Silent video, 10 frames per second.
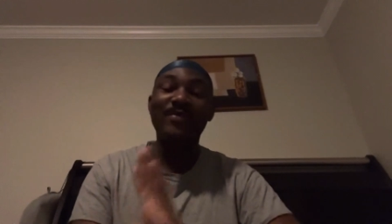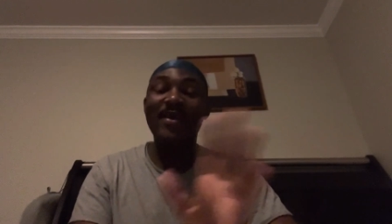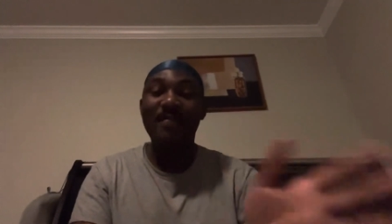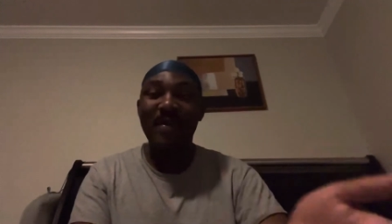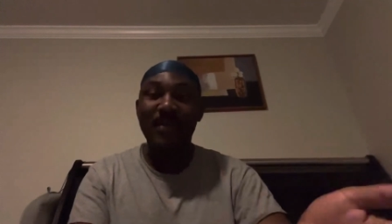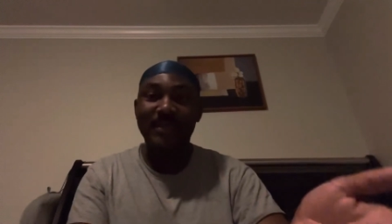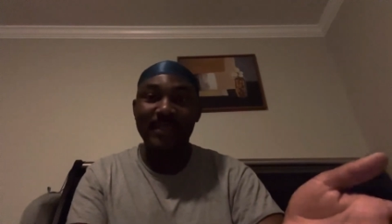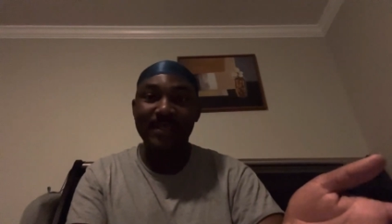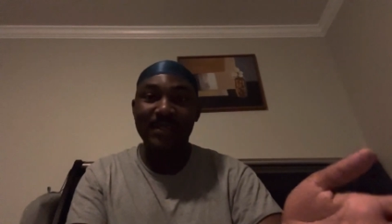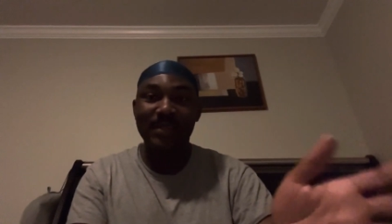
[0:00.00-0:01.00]
really pay much
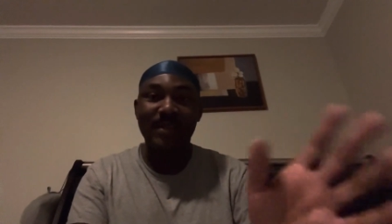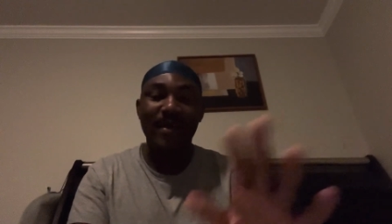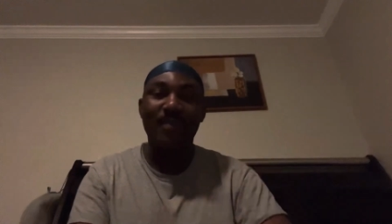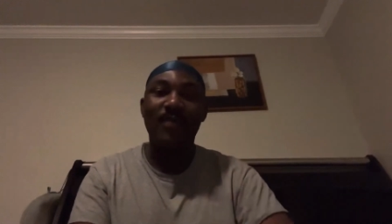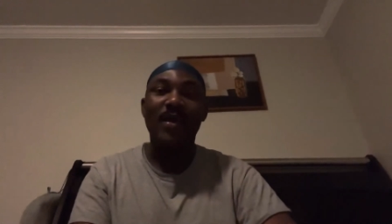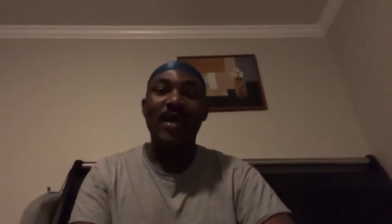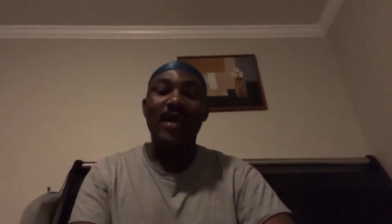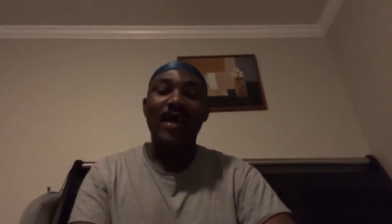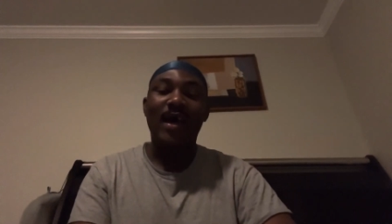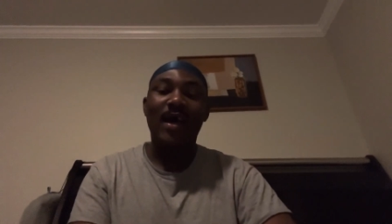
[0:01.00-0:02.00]
attention to them.
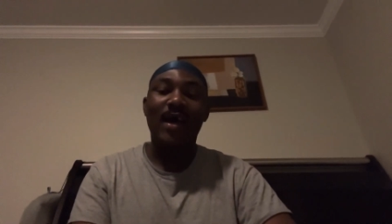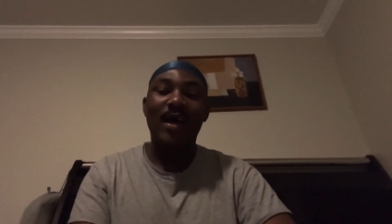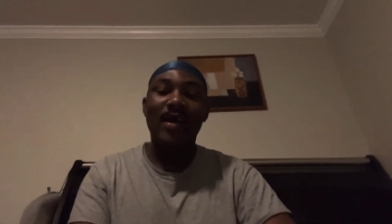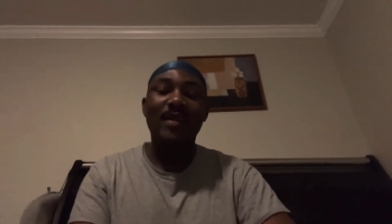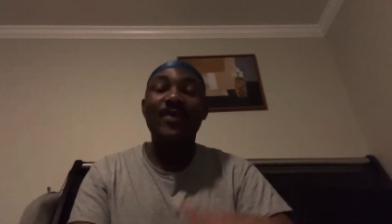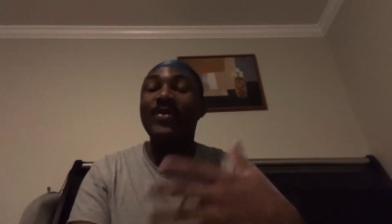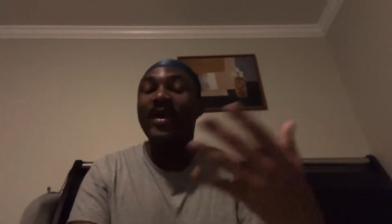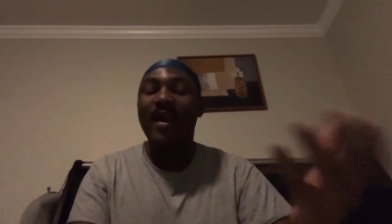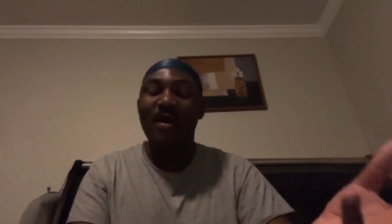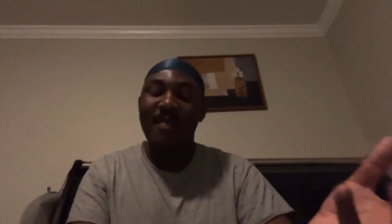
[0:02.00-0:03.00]
Didn't really
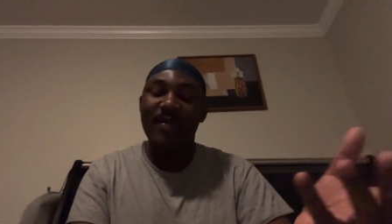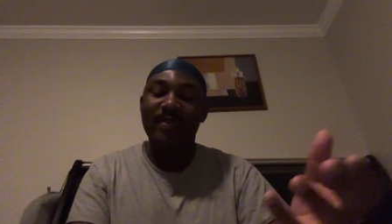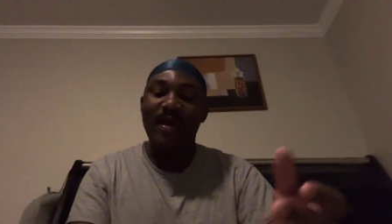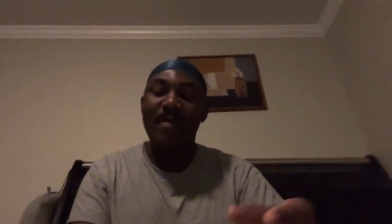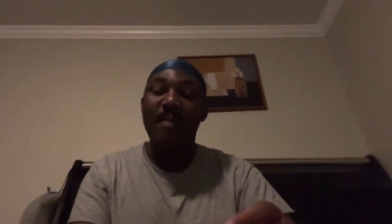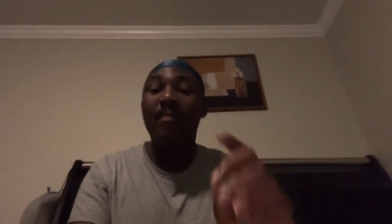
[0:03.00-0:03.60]
care about them.